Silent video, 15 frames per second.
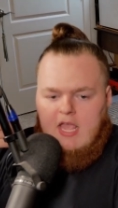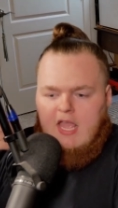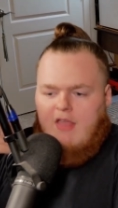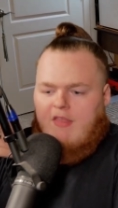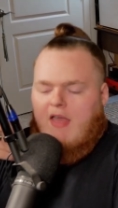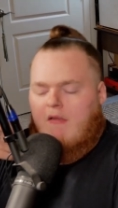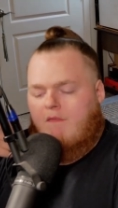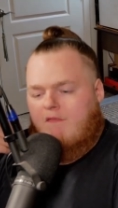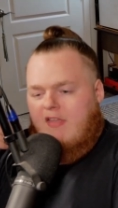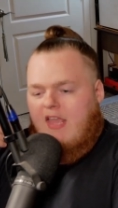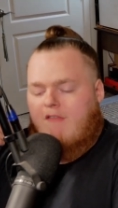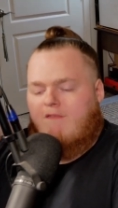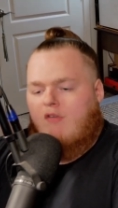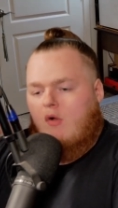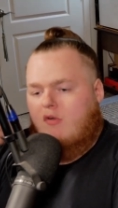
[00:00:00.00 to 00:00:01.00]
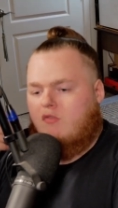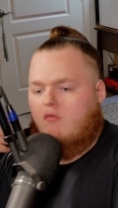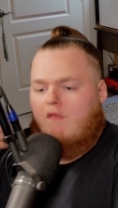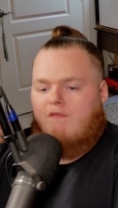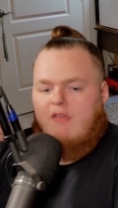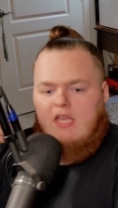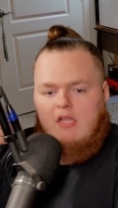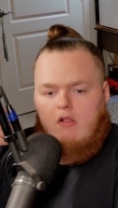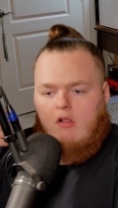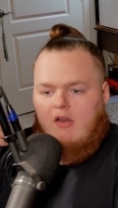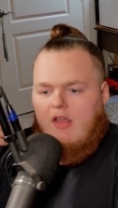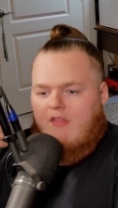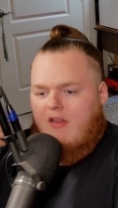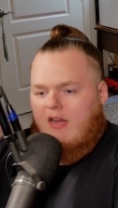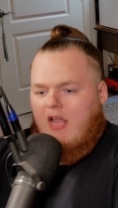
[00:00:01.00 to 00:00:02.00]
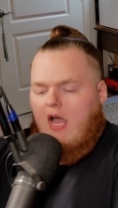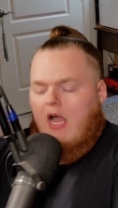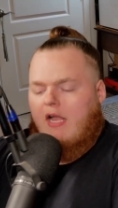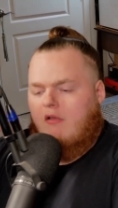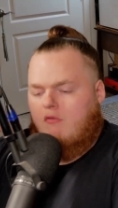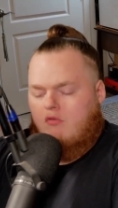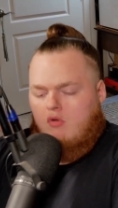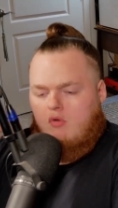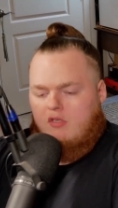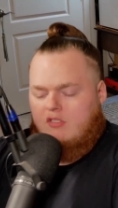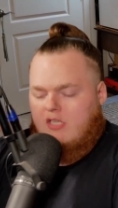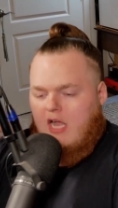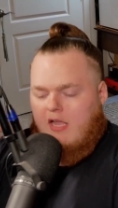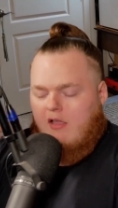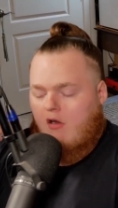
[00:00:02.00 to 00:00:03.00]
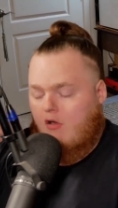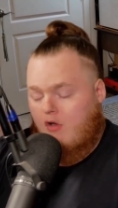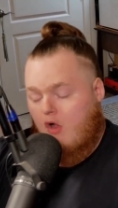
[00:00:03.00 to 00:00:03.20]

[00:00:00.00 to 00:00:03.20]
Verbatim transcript: and that info is revealed, and then Ka Kugisaki or